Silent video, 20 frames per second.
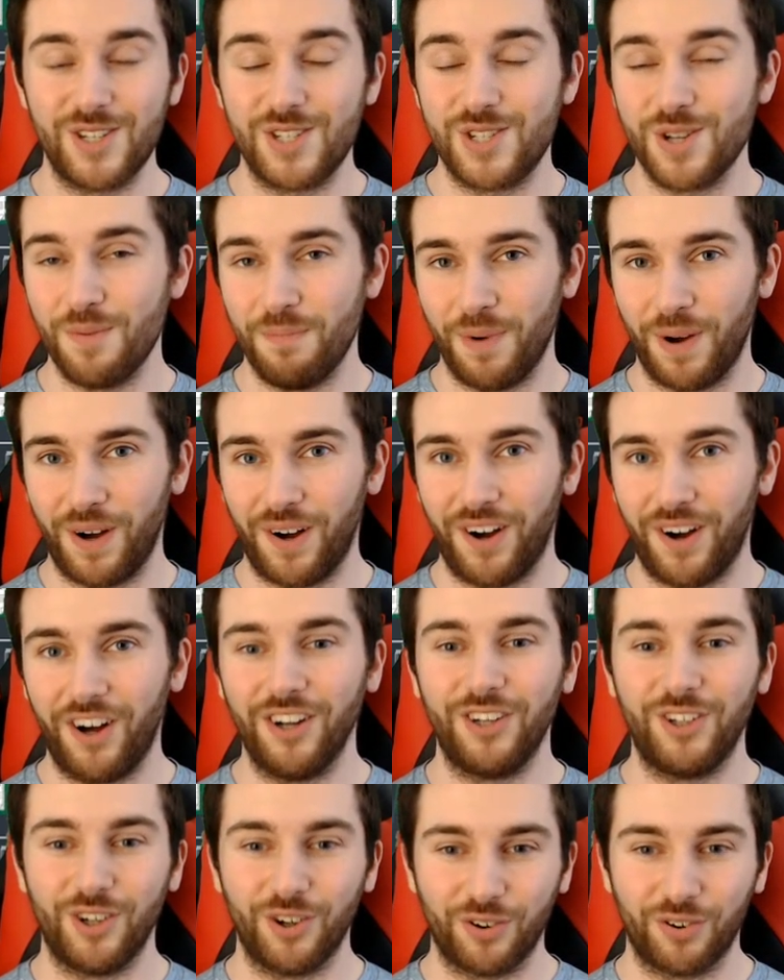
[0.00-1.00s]

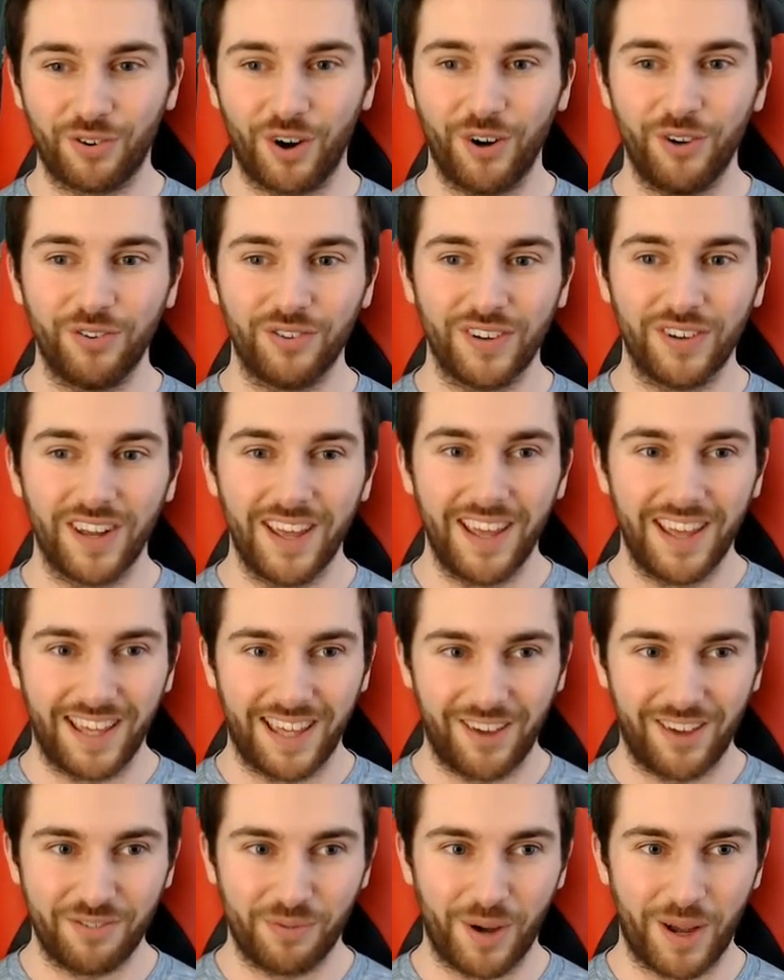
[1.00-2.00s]
DeMar DeRozan
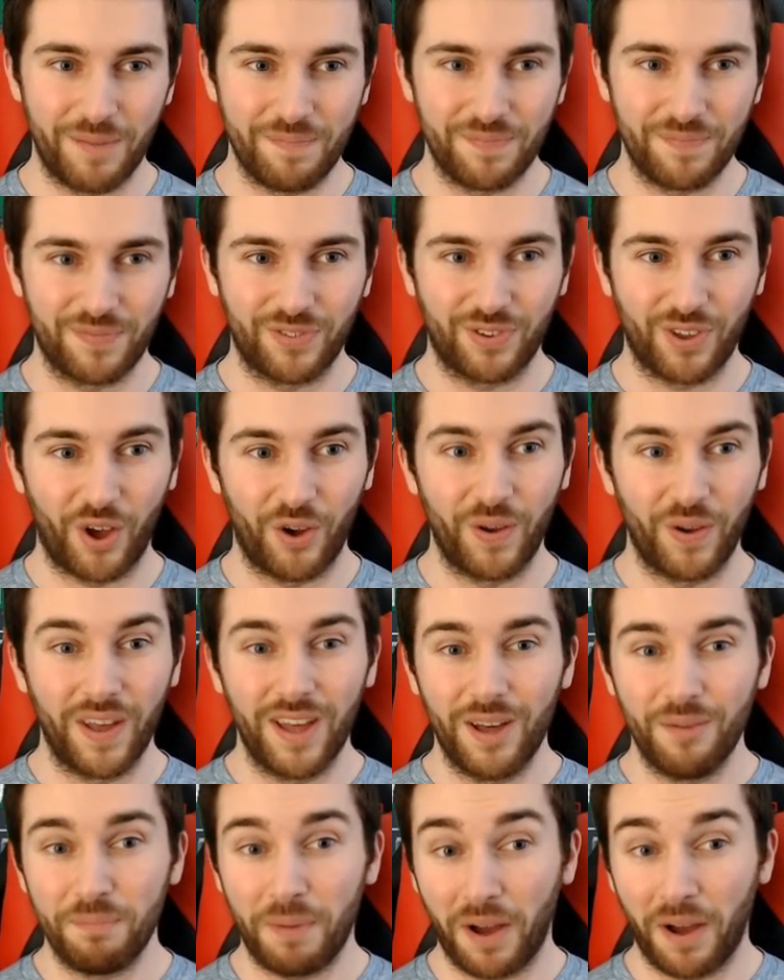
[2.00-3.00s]
giveaway. So
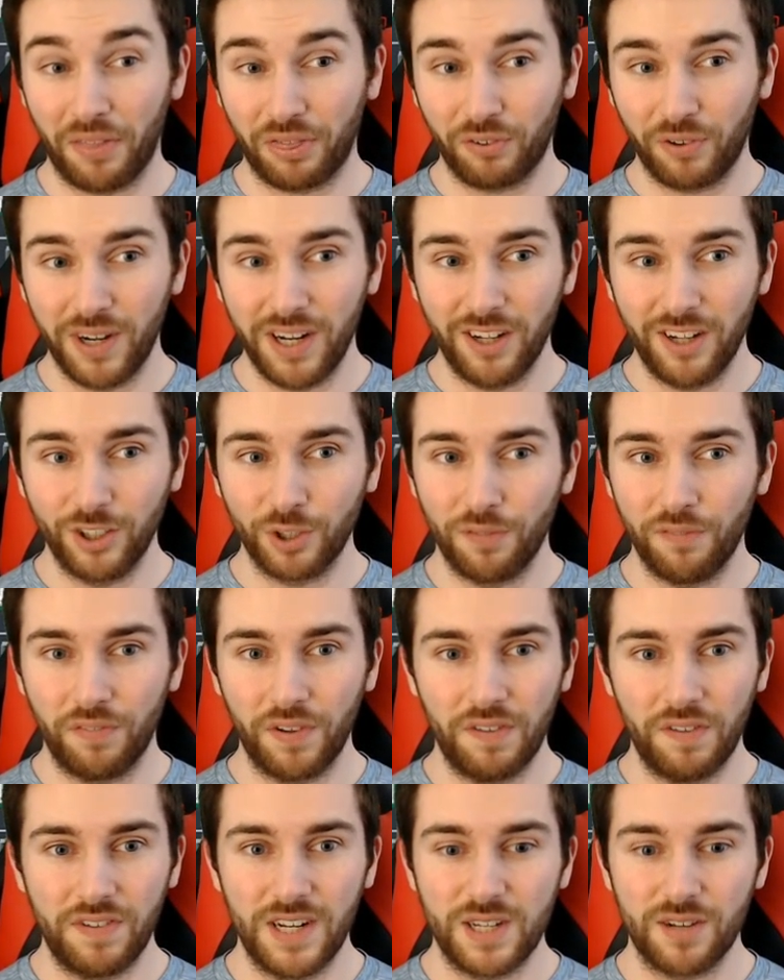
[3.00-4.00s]
about
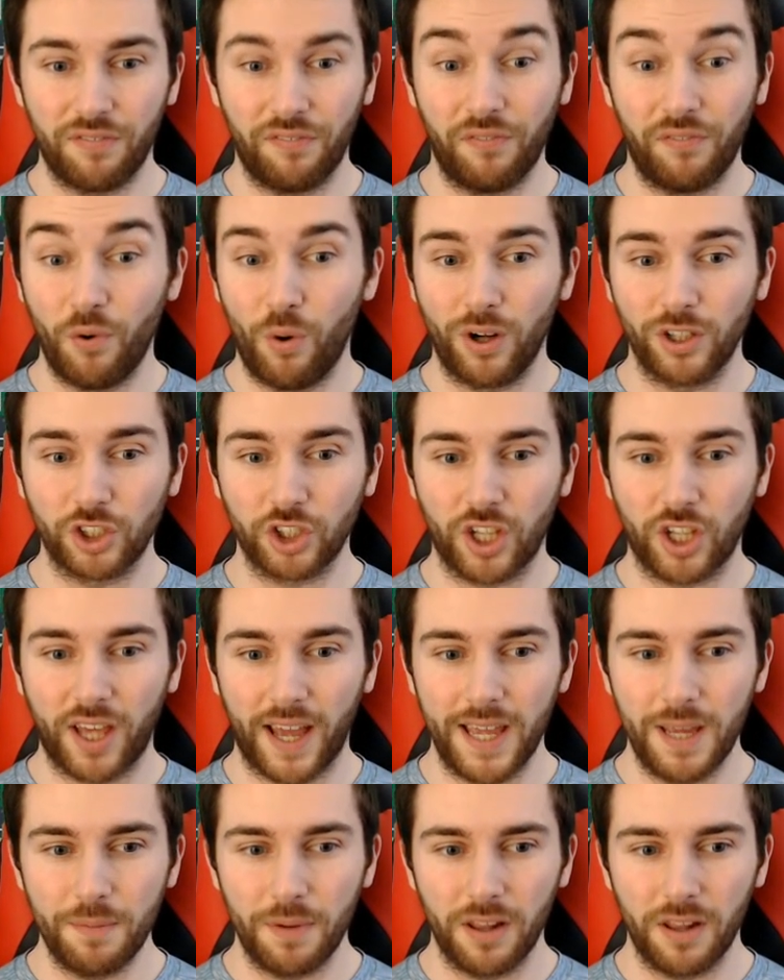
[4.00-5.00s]
350 to
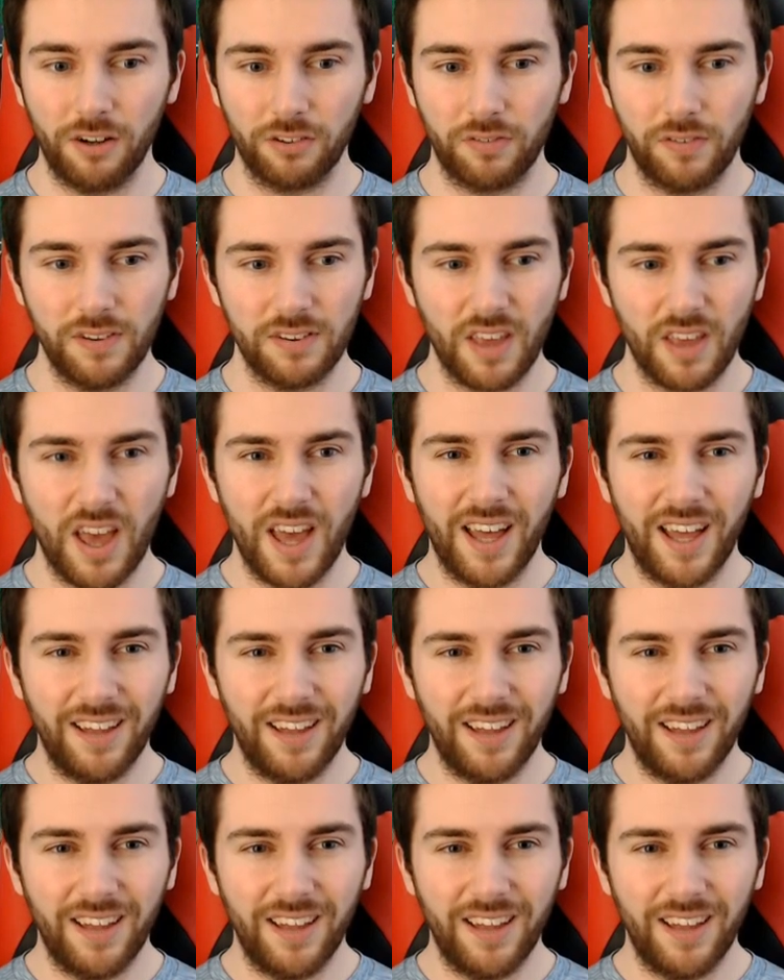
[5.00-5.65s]
400k by the looks of this.